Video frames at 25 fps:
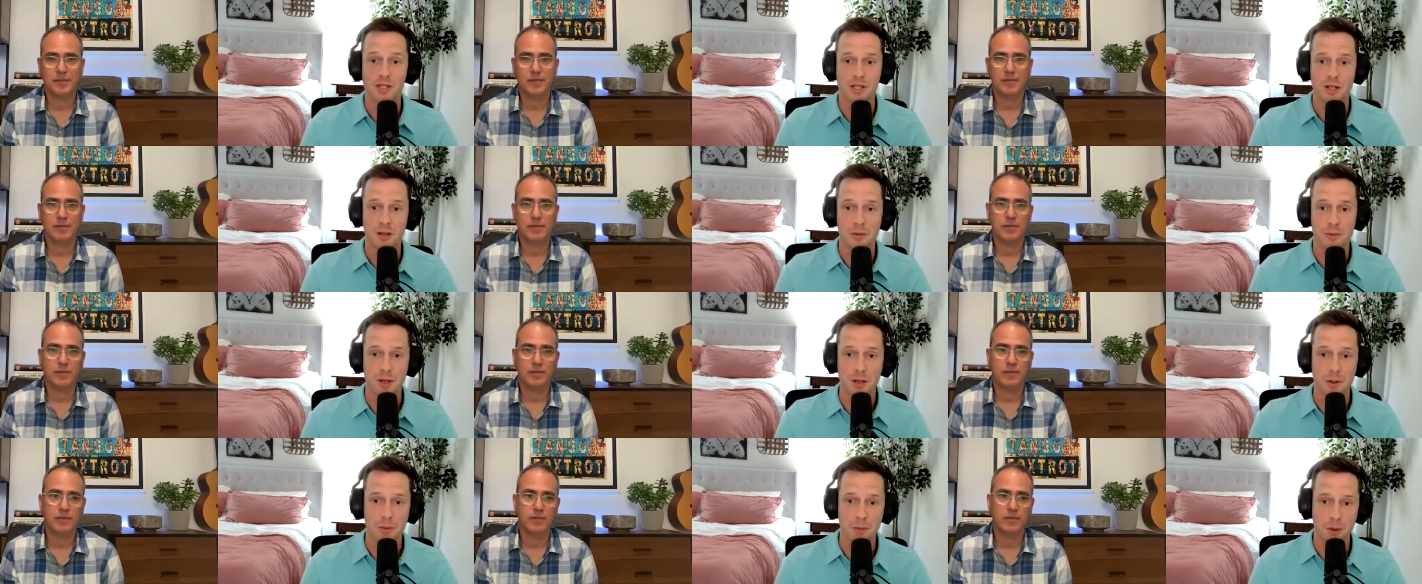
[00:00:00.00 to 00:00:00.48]
Speaker 1: is going to
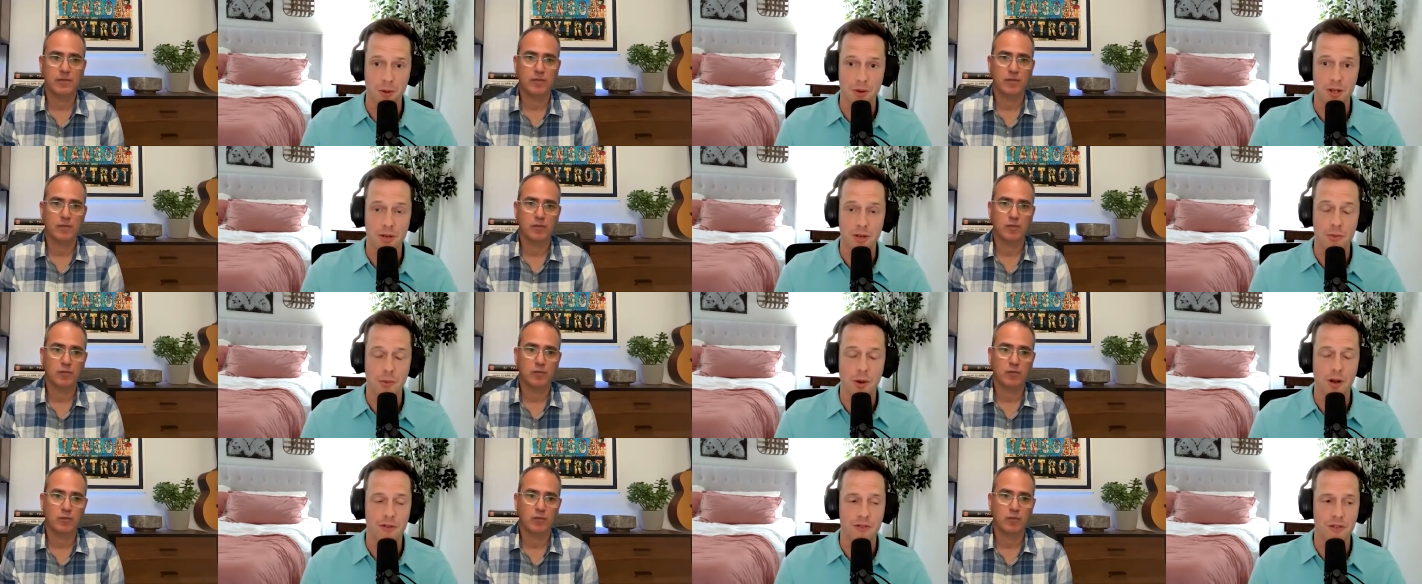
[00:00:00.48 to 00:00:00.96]
be a pretty
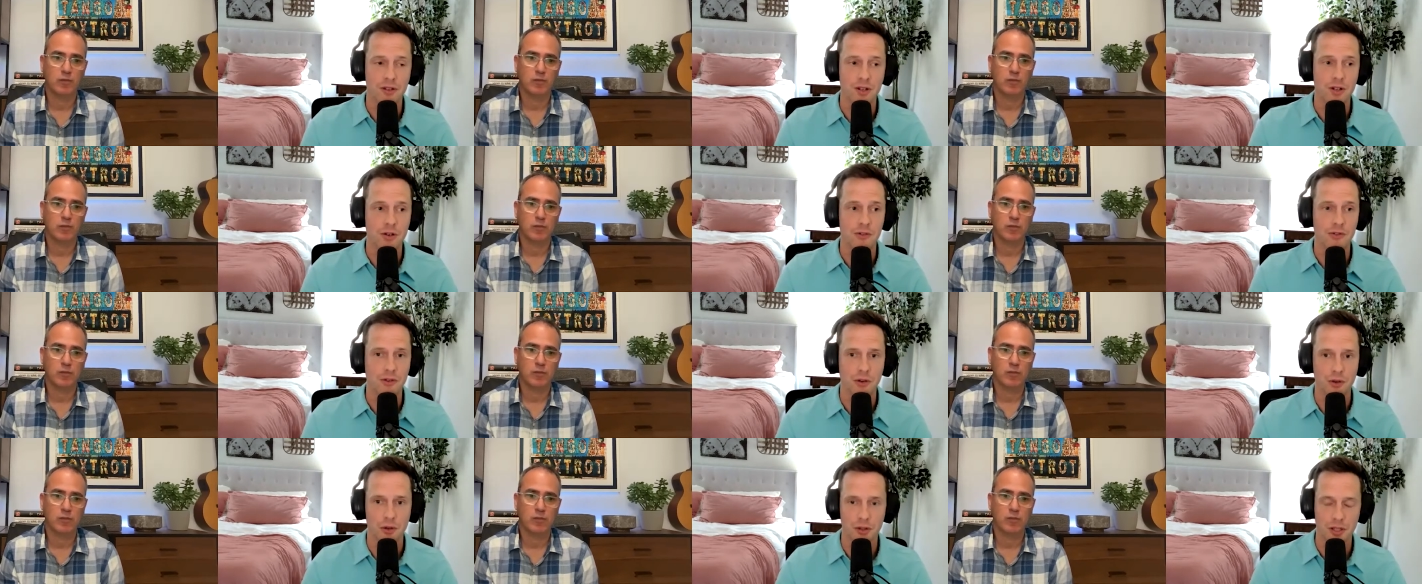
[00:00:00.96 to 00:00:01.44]
rough year
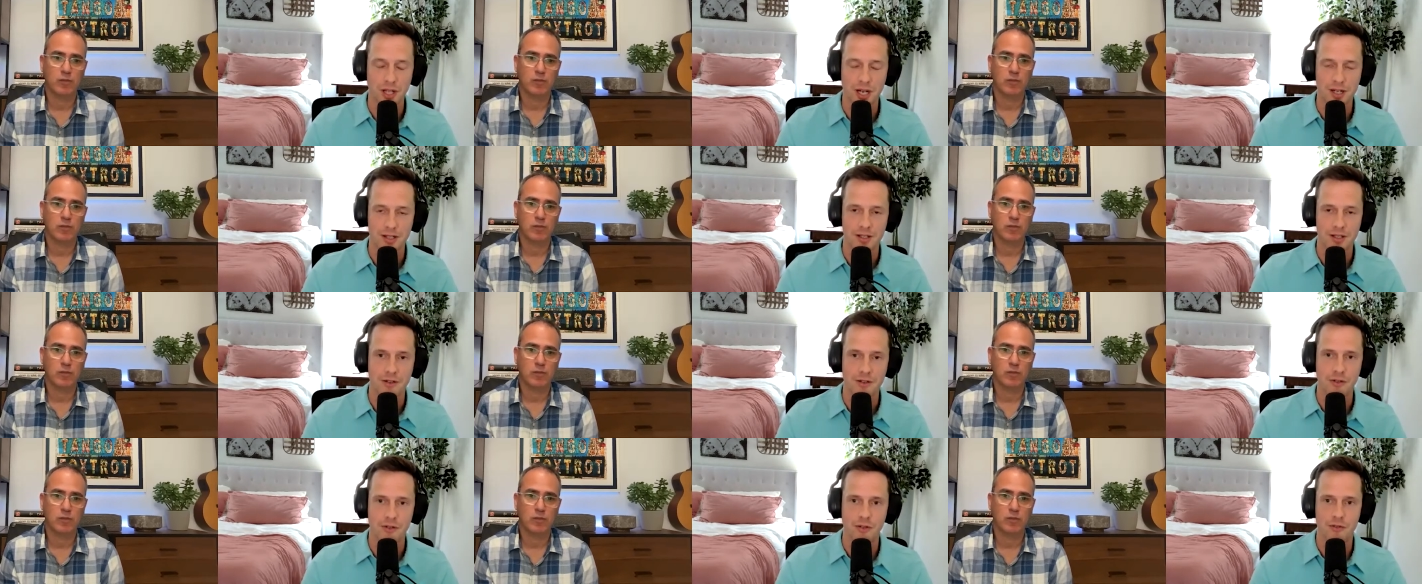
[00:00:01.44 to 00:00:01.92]
for a lot of
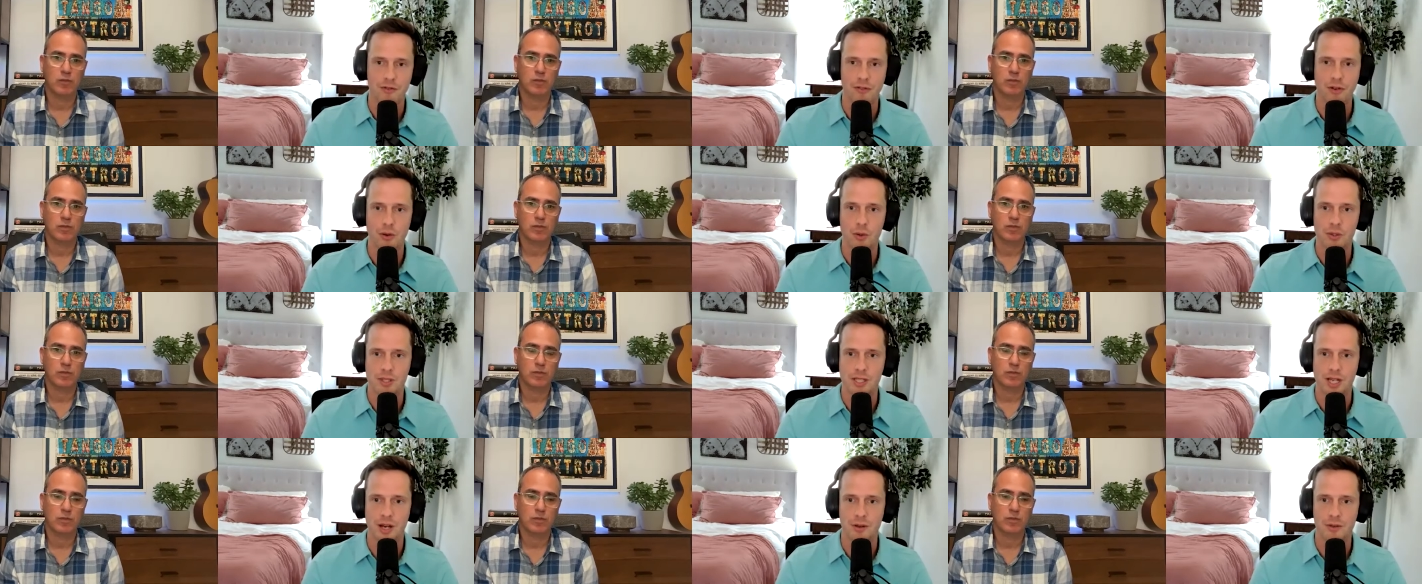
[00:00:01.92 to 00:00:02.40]
different
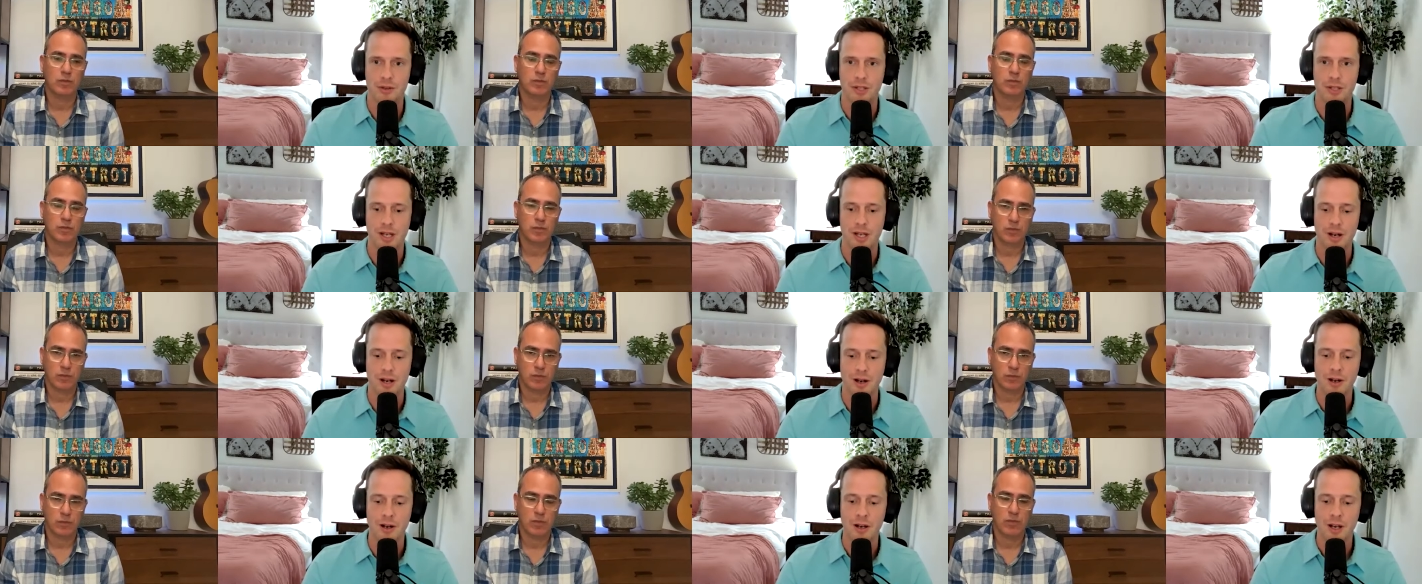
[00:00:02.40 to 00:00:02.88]
folks out
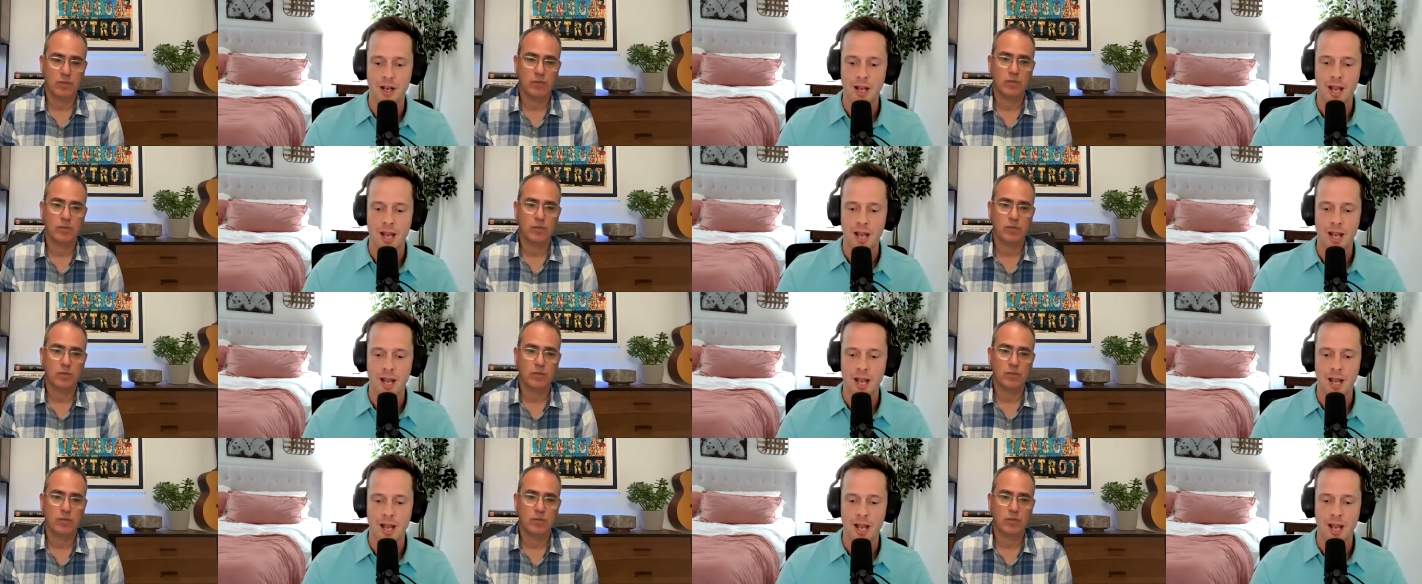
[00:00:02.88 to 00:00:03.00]
there.